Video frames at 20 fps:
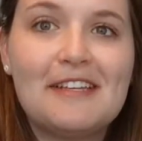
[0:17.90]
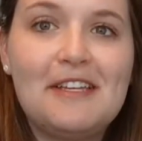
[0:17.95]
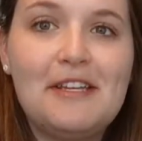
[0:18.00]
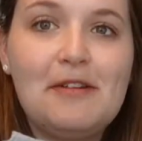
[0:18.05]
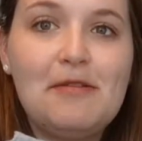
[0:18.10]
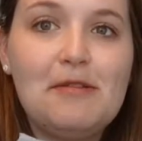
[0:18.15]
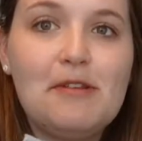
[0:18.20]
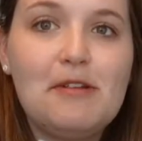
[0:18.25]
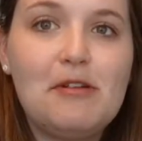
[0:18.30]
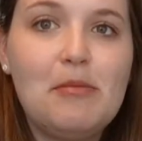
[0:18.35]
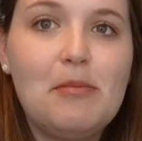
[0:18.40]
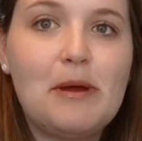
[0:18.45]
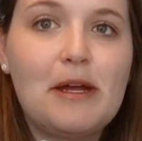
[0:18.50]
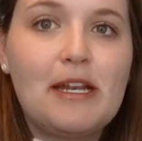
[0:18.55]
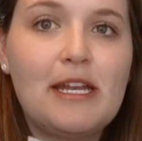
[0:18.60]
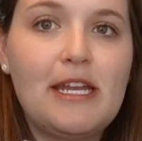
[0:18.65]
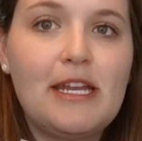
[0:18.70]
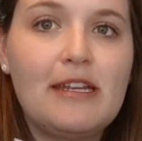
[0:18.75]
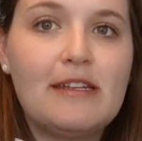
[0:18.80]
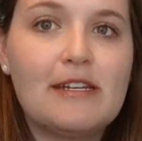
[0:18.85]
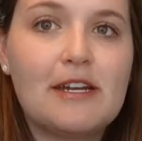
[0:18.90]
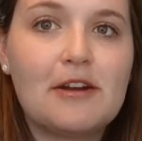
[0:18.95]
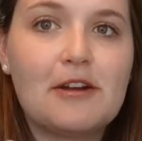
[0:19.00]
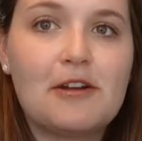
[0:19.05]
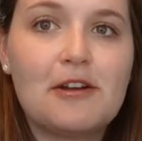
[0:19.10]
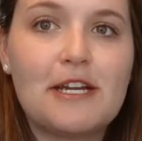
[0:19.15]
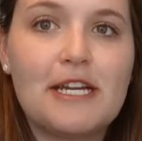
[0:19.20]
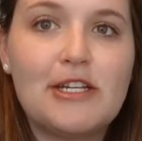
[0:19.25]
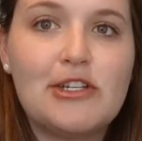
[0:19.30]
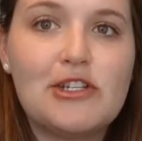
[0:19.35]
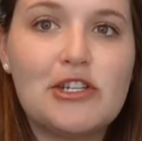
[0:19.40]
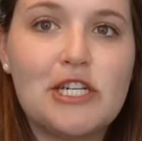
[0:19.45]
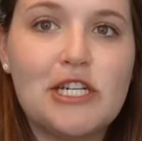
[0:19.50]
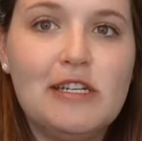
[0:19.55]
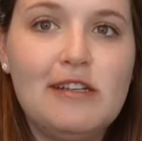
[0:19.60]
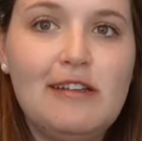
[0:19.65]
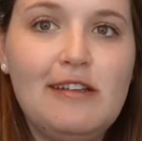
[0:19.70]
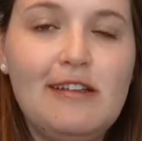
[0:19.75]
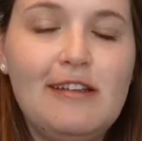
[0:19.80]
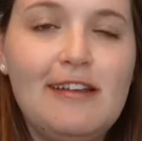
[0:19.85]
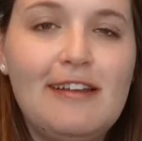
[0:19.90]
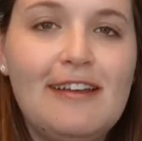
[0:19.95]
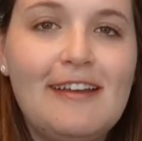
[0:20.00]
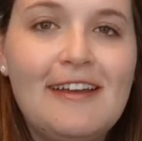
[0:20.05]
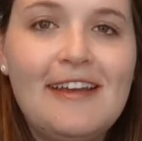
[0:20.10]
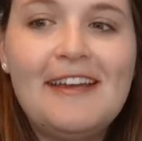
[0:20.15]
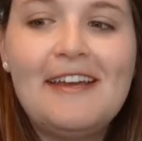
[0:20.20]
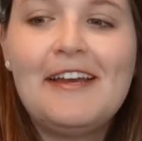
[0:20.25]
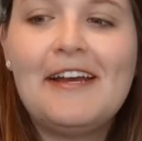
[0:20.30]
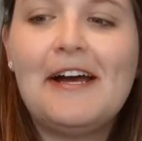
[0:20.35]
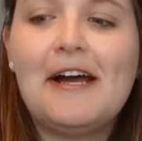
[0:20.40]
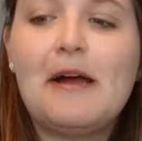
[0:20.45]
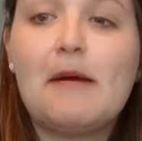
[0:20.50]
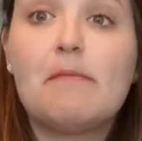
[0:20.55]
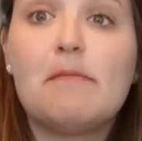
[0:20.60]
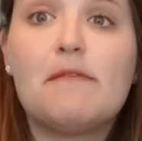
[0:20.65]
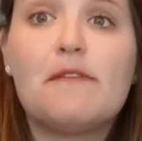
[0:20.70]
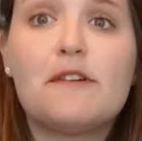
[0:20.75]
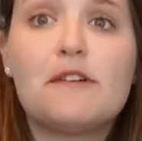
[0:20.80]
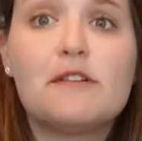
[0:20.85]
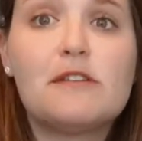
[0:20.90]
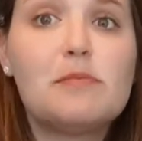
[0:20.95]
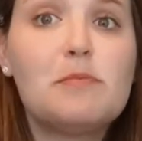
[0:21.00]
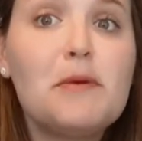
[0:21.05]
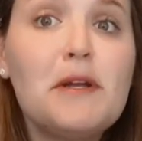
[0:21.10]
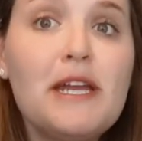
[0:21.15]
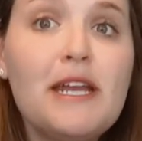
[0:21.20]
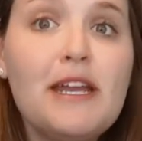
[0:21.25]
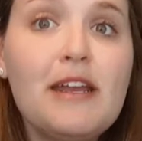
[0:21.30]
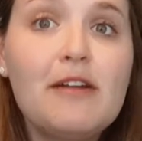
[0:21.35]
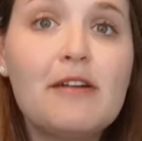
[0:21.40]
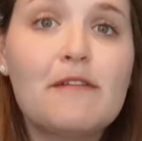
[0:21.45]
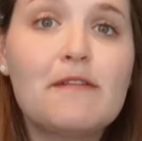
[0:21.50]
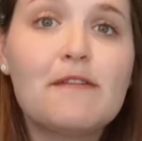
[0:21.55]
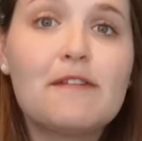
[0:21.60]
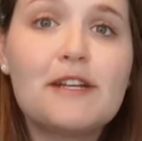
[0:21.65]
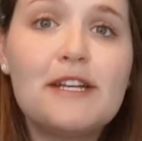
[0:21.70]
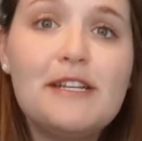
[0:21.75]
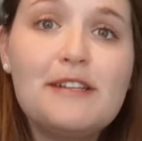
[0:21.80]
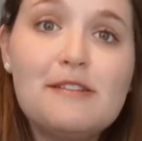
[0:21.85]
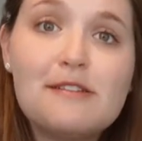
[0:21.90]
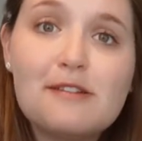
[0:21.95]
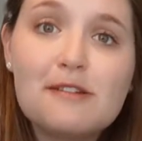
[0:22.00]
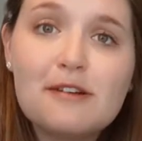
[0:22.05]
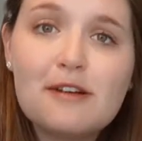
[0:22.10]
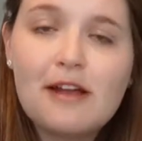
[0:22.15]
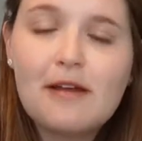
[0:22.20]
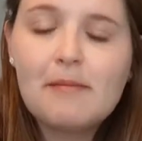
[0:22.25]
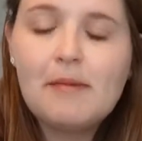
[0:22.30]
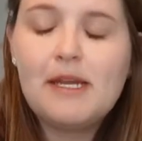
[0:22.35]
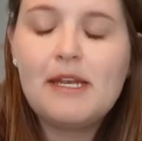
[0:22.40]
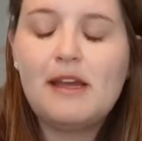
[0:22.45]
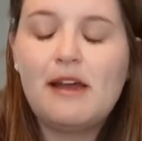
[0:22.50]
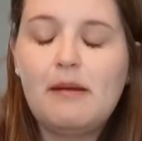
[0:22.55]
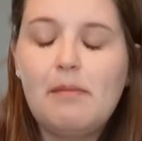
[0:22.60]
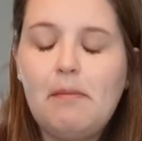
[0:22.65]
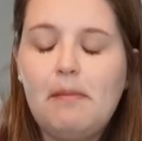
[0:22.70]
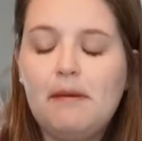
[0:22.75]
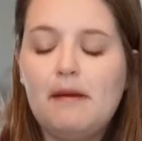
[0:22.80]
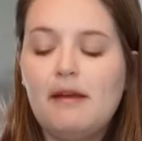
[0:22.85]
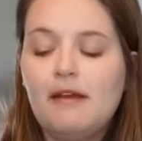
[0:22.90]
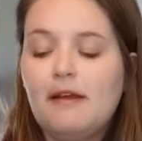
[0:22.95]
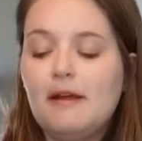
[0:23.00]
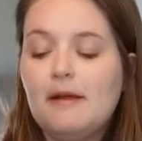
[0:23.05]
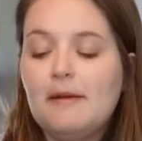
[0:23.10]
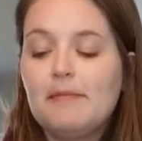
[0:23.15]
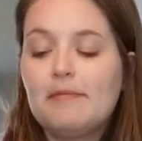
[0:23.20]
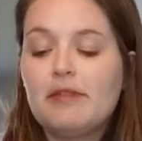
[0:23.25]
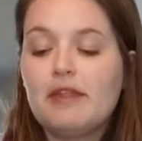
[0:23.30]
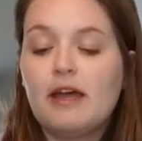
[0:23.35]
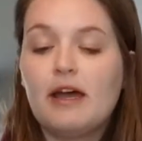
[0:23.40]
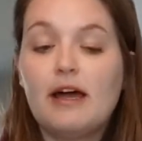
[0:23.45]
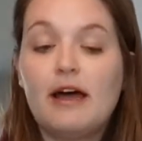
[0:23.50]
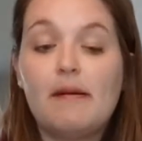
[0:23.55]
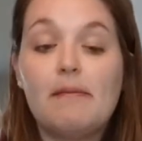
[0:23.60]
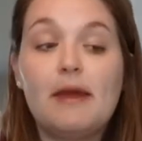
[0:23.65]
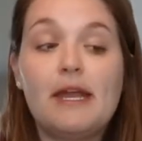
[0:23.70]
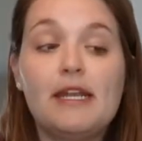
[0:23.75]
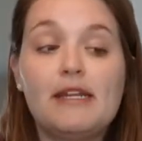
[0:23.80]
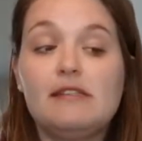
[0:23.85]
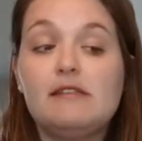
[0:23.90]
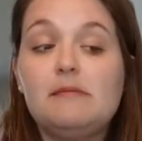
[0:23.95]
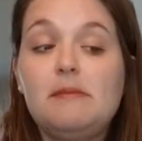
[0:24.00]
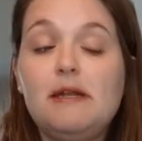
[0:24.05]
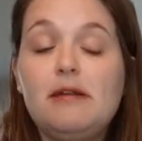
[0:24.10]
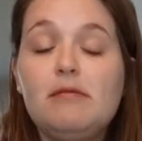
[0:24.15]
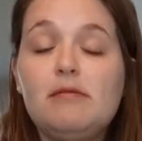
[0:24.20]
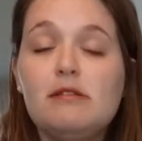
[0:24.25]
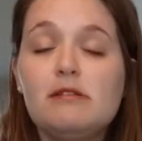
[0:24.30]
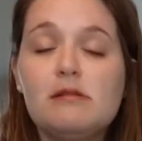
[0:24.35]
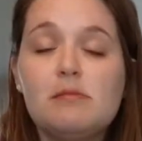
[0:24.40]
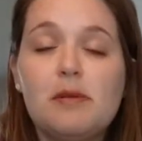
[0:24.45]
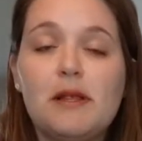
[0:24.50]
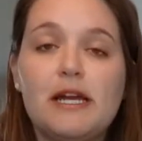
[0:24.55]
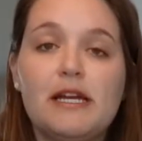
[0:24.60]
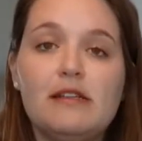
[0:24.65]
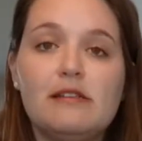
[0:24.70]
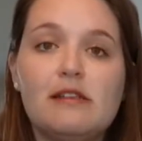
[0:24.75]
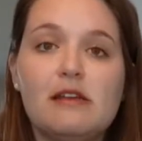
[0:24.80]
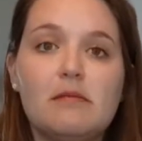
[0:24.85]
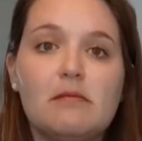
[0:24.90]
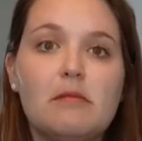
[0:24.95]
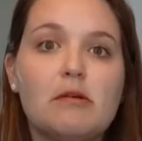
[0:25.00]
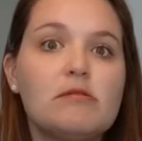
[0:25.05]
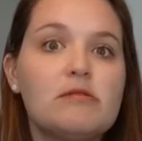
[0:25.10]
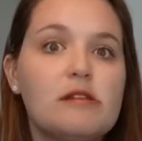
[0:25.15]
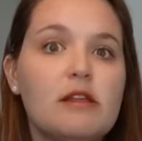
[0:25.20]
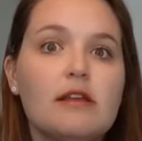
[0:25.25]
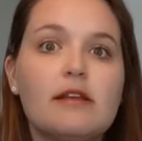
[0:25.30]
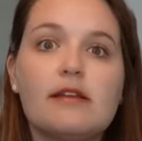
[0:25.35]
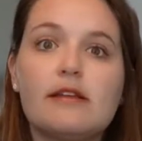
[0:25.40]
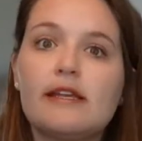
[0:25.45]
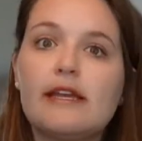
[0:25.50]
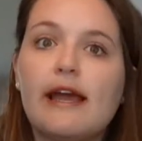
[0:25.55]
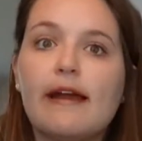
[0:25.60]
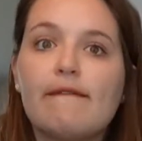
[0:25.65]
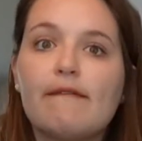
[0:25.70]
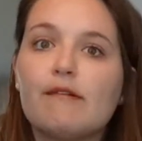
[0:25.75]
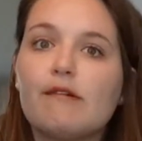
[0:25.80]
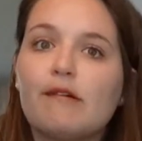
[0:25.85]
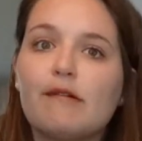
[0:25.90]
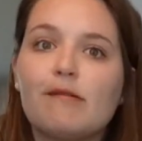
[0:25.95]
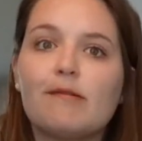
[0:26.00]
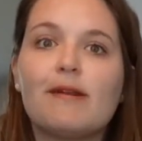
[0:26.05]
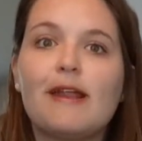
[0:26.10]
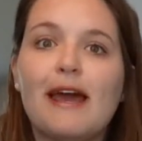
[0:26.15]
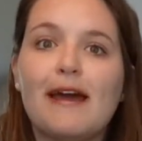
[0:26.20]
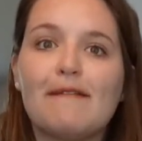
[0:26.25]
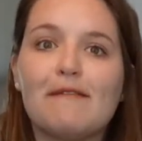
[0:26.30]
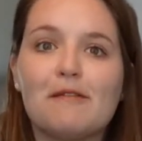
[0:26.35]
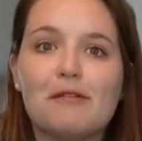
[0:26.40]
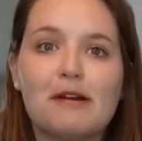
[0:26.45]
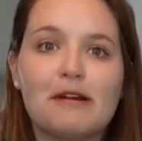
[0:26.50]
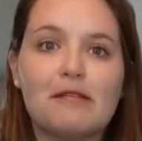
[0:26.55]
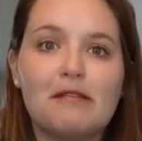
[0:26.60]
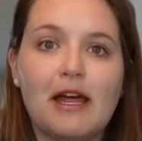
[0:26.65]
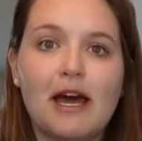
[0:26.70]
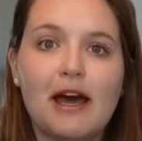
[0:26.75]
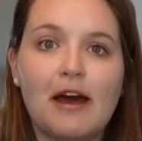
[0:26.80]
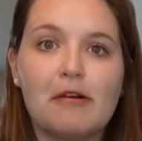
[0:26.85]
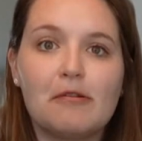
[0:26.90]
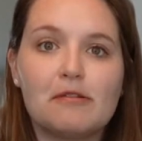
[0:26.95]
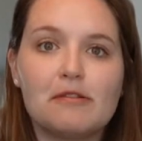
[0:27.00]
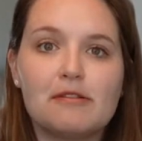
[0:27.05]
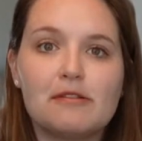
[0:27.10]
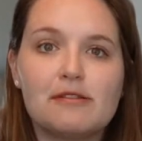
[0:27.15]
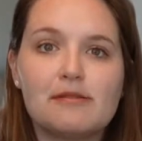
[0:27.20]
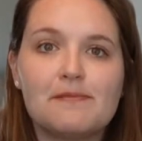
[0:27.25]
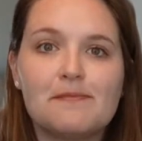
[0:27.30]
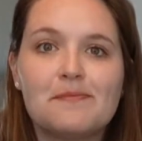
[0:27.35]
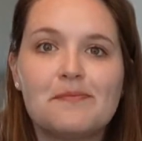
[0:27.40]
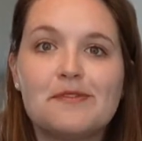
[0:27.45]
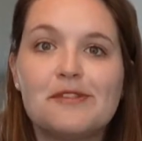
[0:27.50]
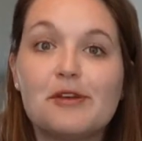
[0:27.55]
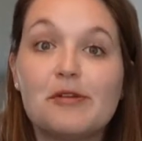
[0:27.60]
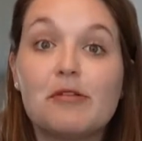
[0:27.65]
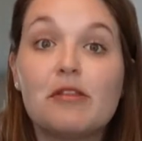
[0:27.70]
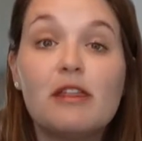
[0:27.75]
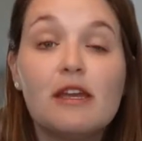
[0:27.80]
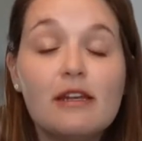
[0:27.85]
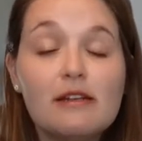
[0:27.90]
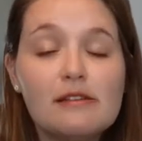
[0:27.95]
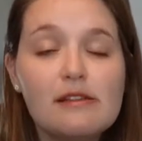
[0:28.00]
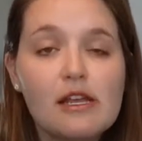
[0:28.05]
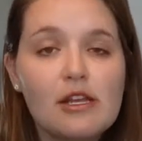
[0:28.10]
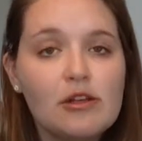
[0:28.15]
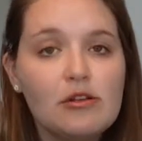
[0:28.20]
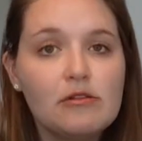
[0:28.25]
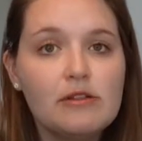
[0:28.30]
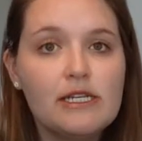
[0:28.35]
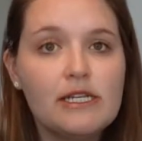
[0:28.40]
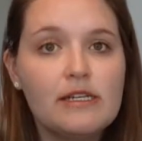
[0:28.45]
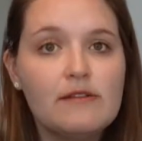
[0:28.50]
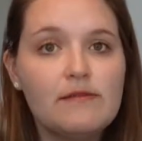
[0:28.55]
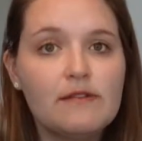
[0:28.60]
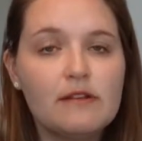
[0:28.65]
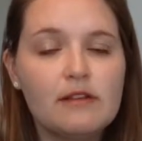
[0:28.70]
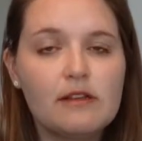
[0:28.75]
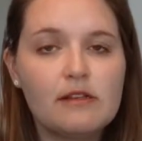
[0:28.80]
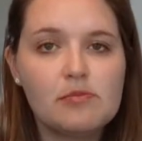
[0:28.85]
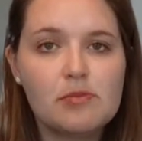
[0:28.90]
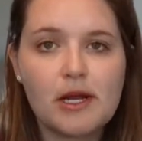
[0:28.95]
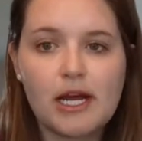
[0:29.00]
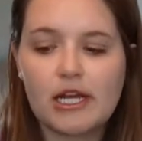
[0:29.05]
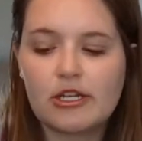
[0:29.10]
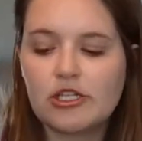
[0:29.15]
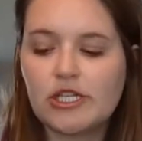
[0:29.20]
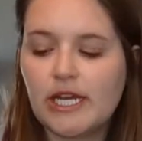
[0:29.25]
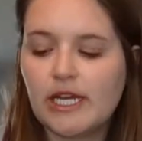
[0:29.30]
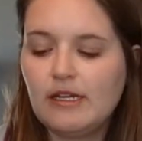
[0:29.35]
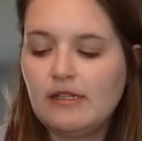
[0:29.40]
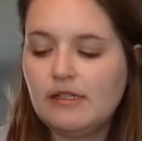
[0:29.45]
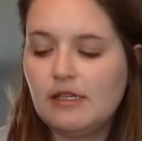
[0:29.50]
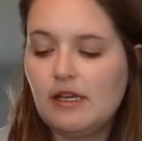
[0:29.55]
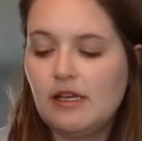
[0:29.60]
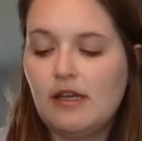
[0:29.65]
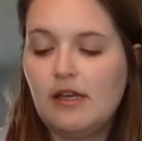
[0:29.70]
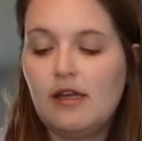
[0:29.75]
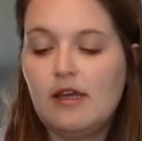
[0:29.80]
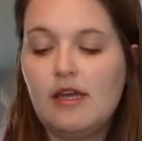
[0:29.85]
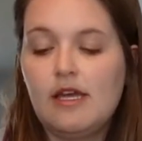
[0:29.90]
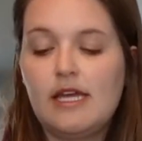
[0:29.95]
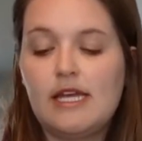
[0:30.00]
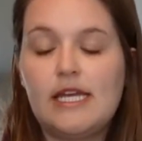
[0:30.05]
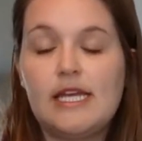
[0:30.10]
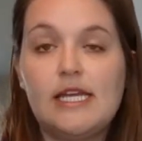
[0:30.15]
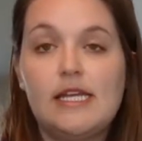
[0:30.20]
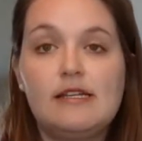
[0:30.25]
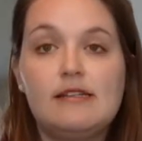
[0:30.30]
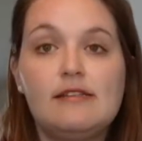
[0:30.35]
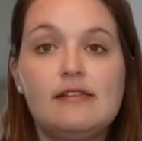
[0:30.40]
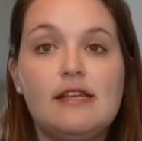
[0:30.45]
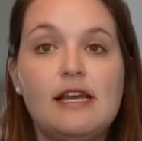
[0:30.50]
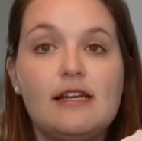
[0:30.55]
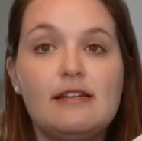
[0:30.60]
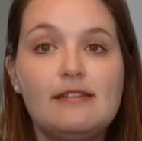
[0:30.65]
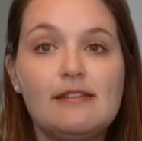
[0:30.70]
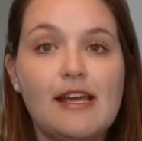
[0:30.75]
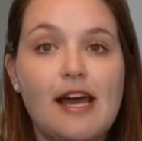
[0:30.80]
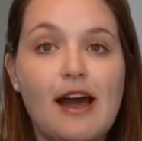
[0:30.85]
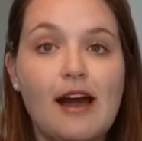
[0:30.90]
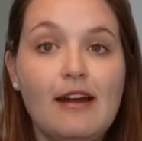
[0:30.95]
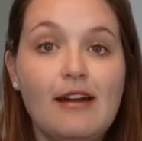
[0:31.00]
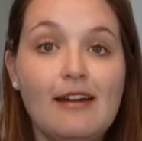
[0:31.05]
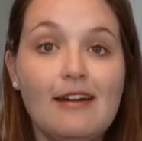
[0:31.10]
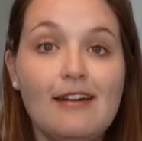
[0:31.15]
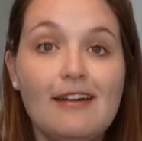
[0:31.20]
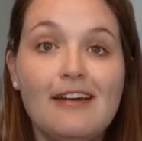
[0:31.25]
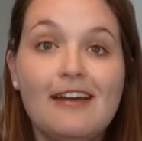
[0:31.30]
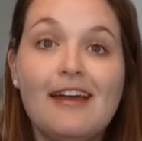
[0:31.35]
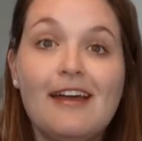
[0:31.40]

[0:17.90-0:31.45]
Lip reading: Cute little bunny decoration for spring or for Easter coming up. And it's made with supplies that most likely everyone would have around the house. So things that you'll need for this project is a sock.